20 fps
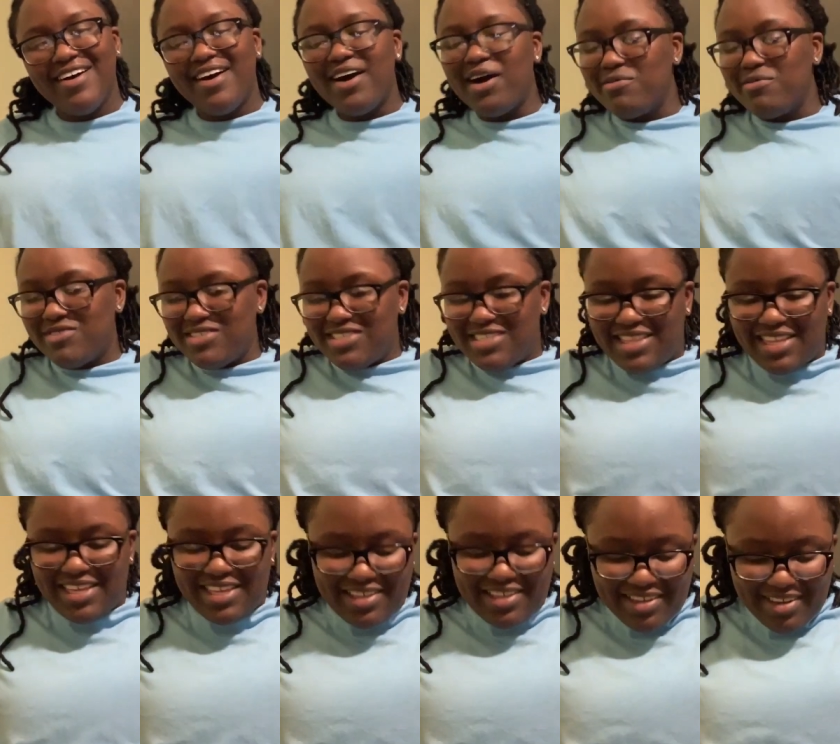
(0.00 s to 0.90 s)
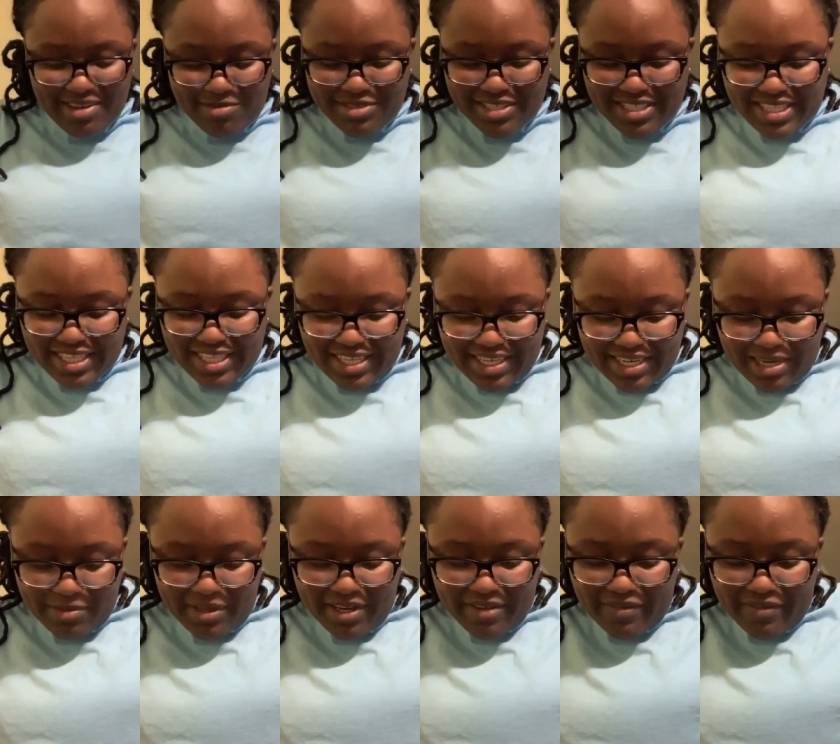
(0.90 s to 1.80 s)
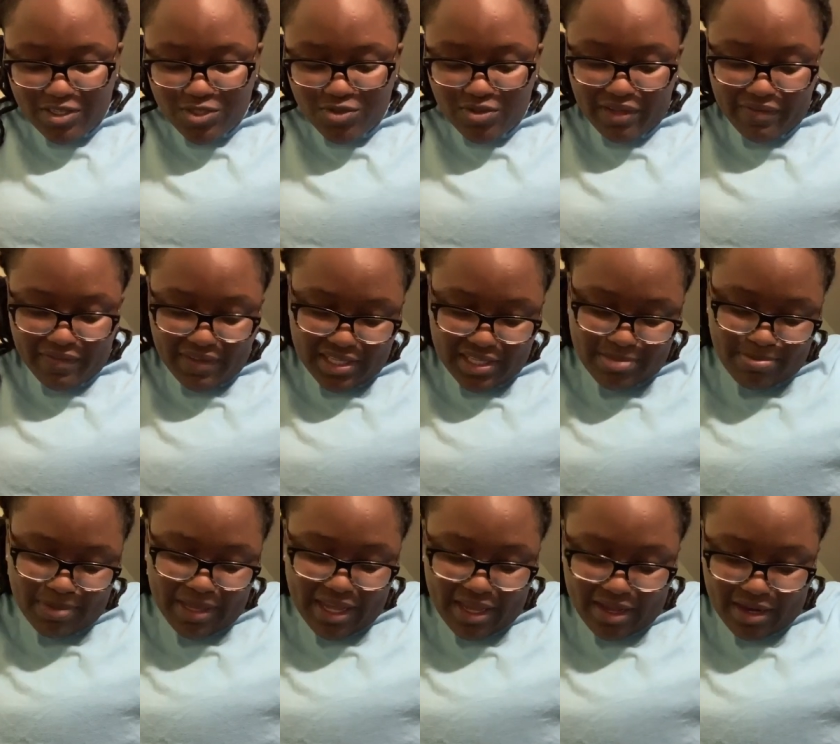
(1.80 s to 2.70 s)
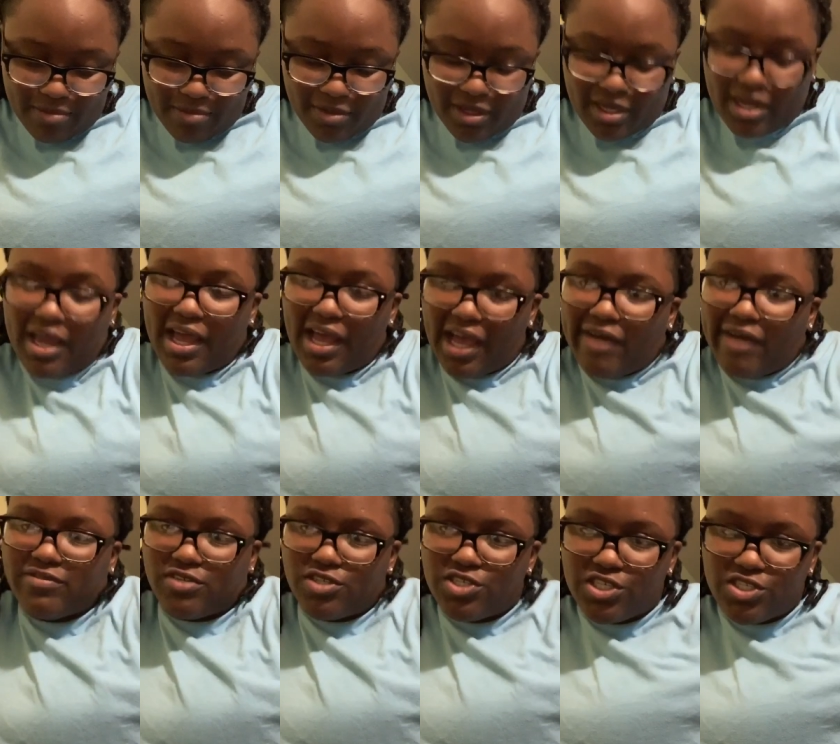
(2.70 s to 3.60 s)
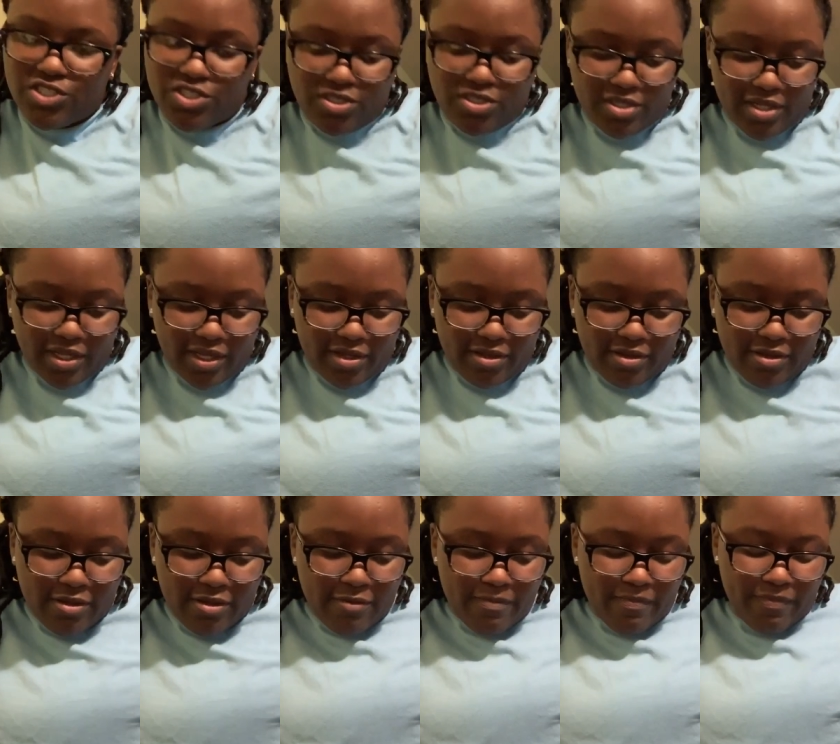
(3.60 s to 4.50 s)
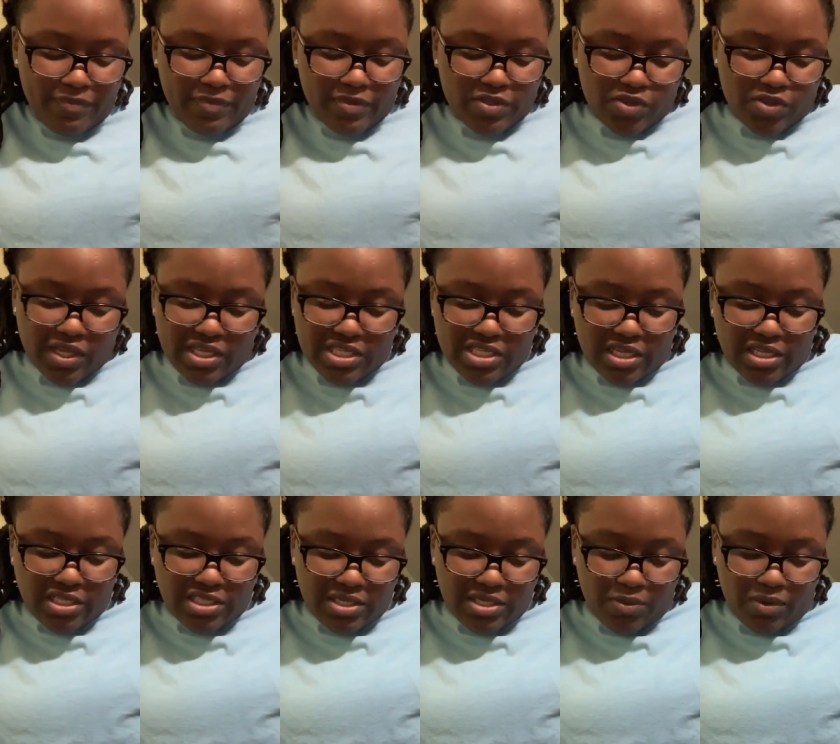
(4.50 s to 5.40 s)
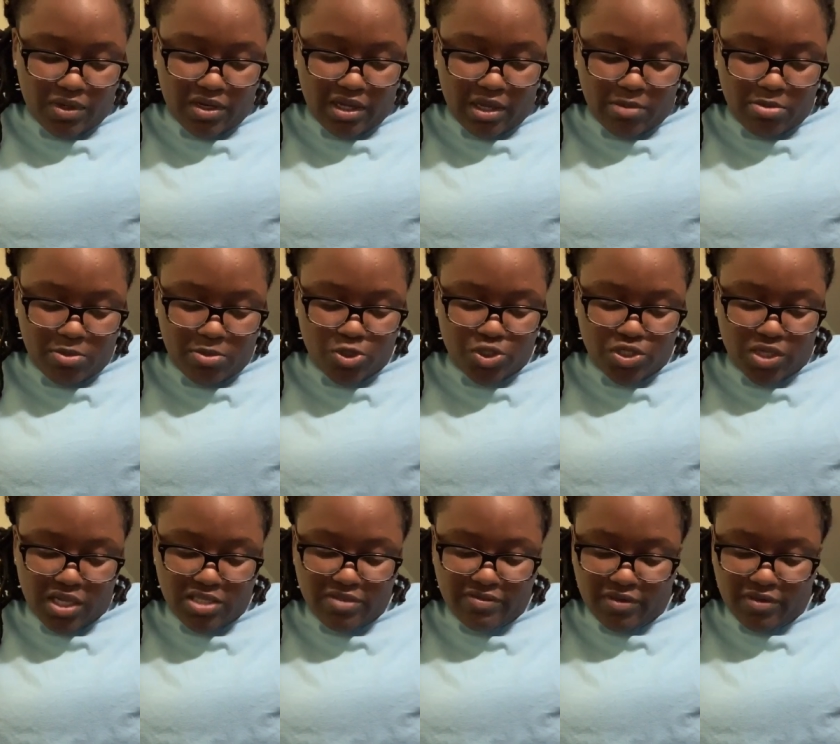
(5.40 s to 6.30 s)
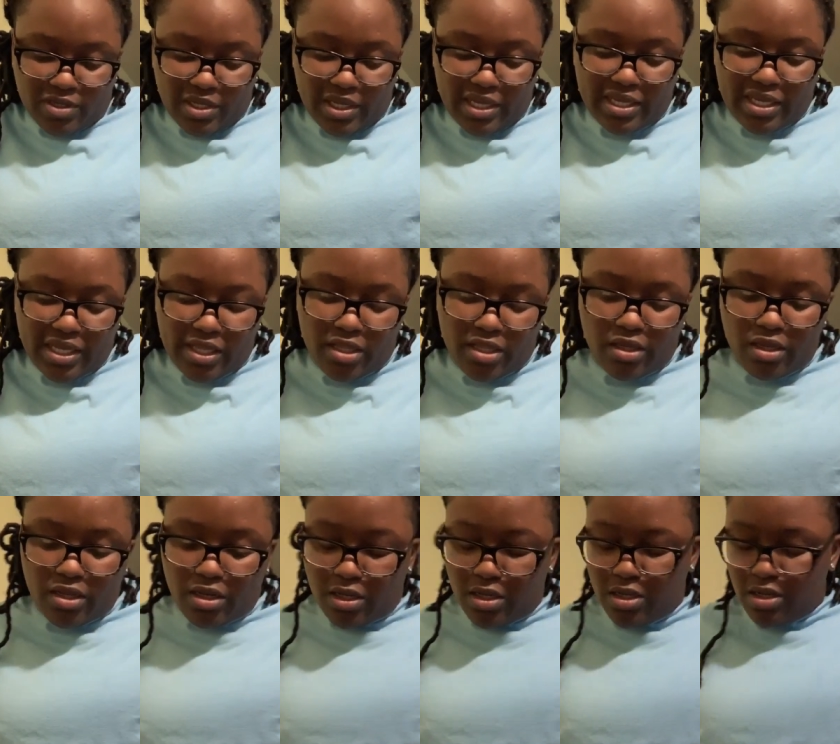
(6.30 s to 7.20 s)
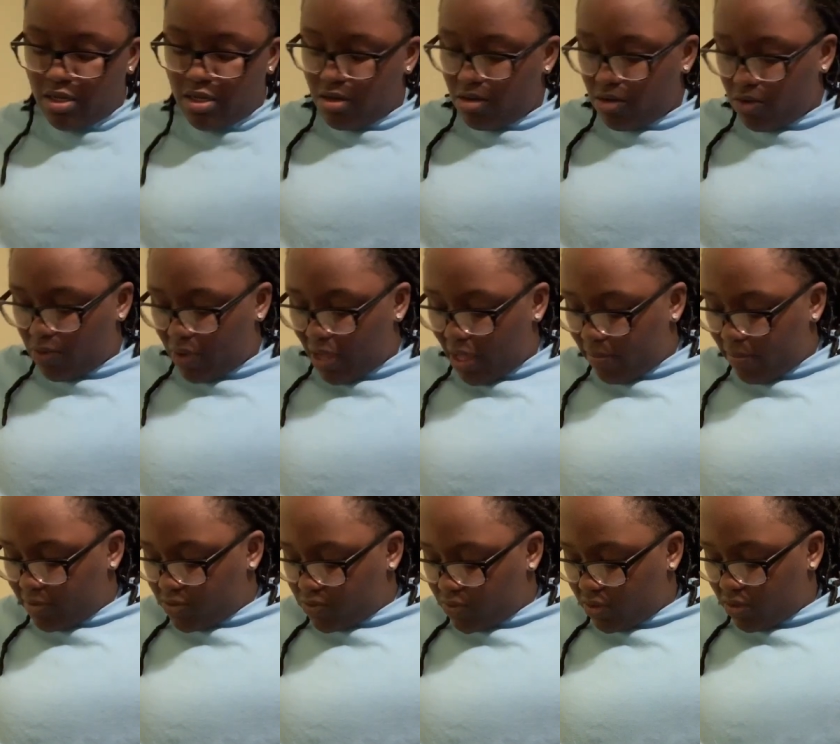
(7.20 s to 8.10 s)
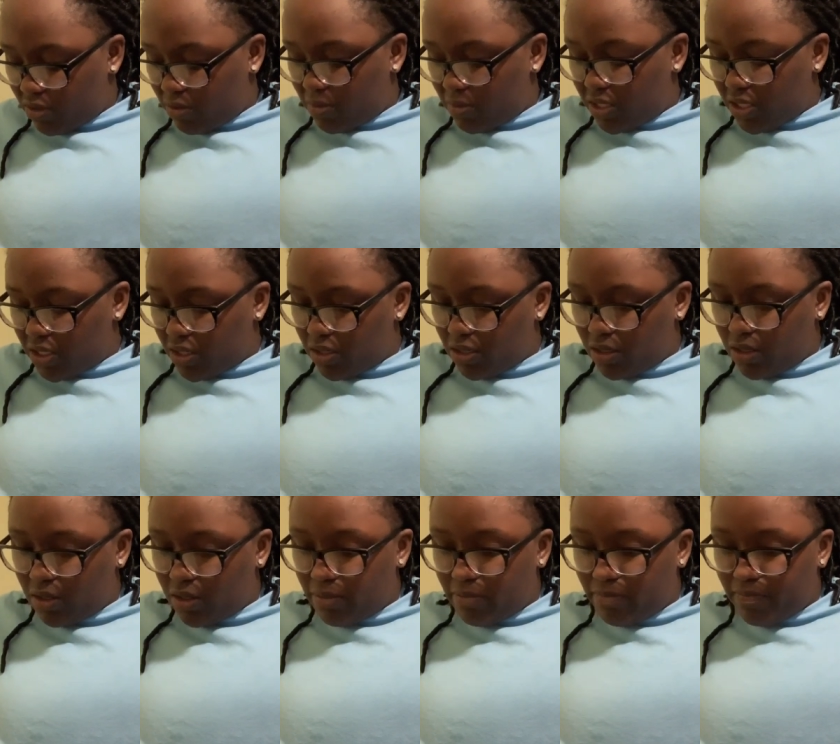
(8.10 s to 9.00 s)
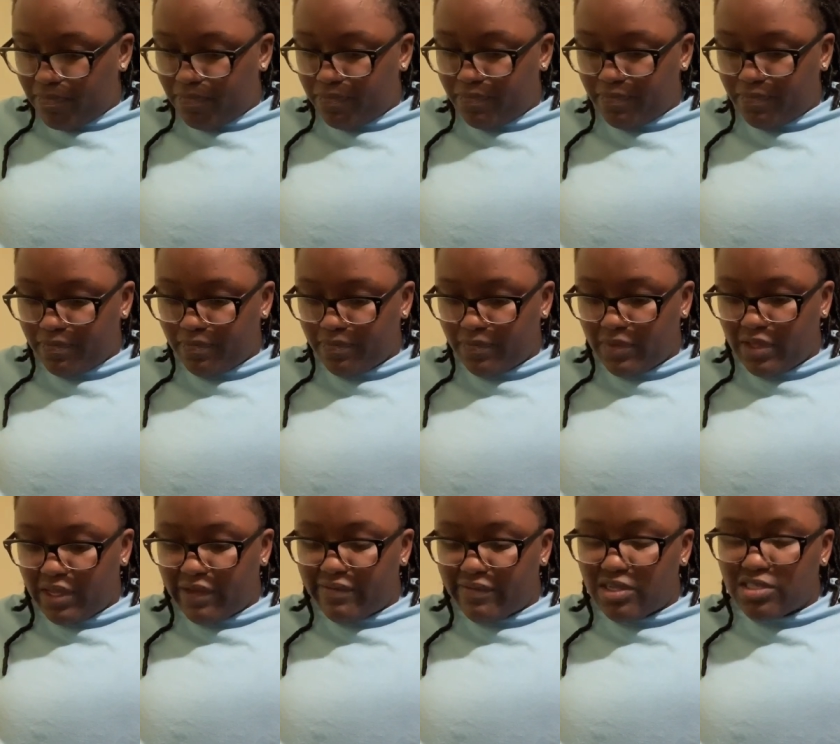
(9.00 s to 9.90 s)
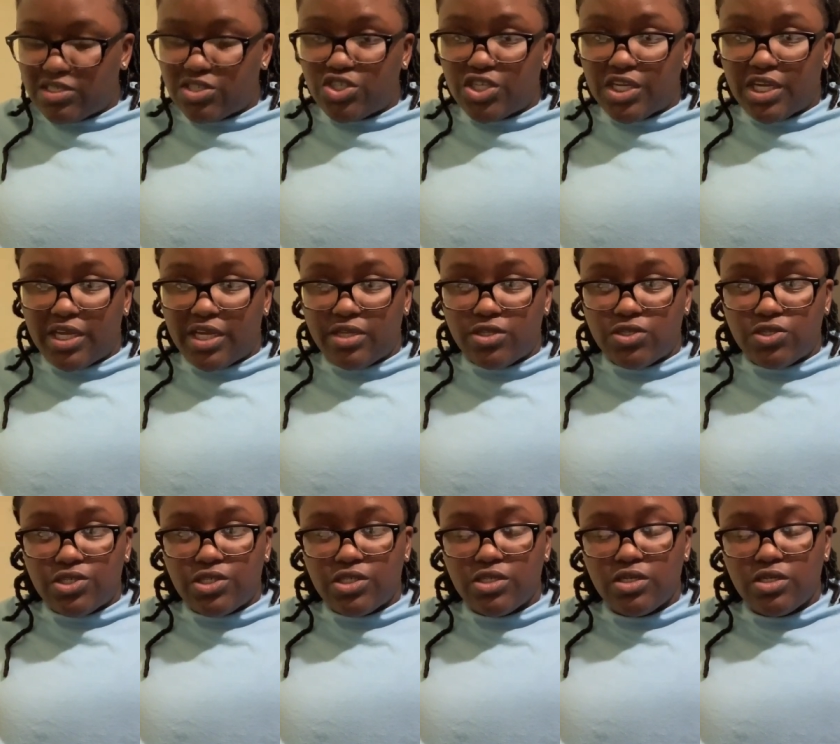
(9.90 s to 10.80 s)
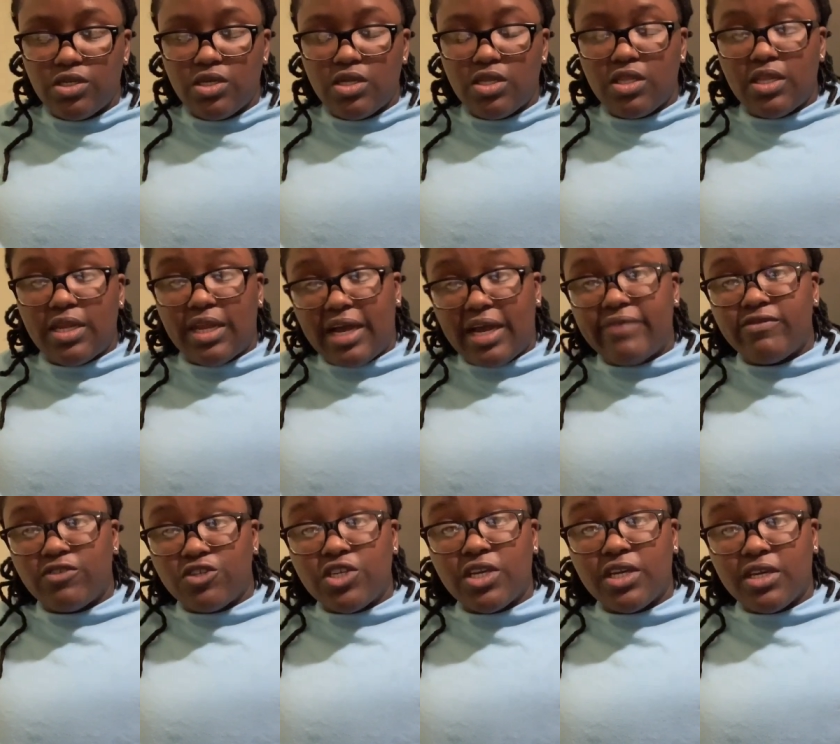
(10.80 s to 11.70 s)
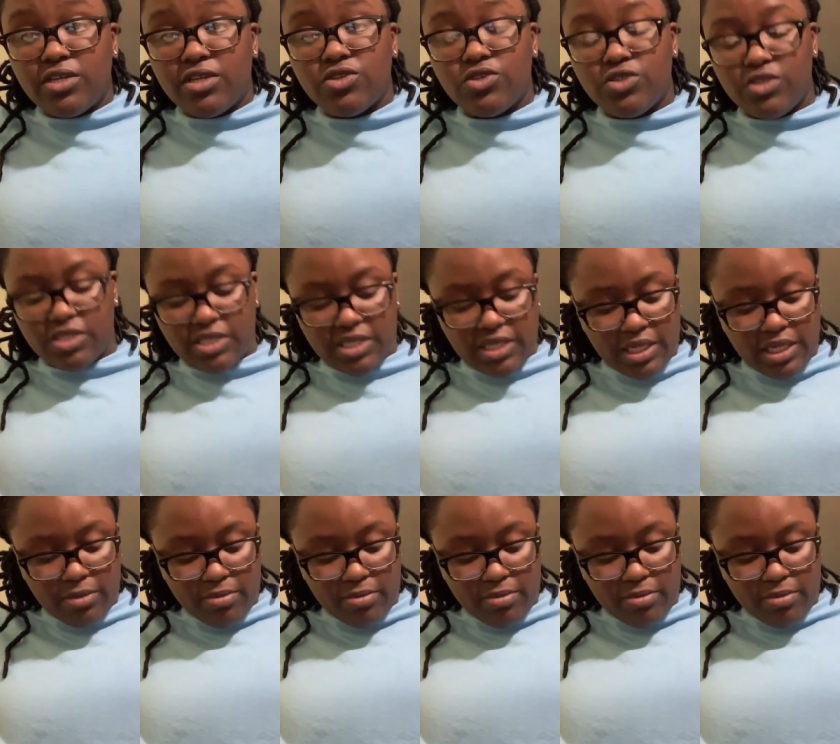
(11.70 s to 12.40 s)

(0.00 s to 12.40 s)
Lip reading: I'm just thinking. I mean, eventually if it gets bad, I'm gonna have to change it. Like, so he said, see what a couple more shots feel like, and then, or what happens with them. And then if it doesn't change, then I have to change the tea.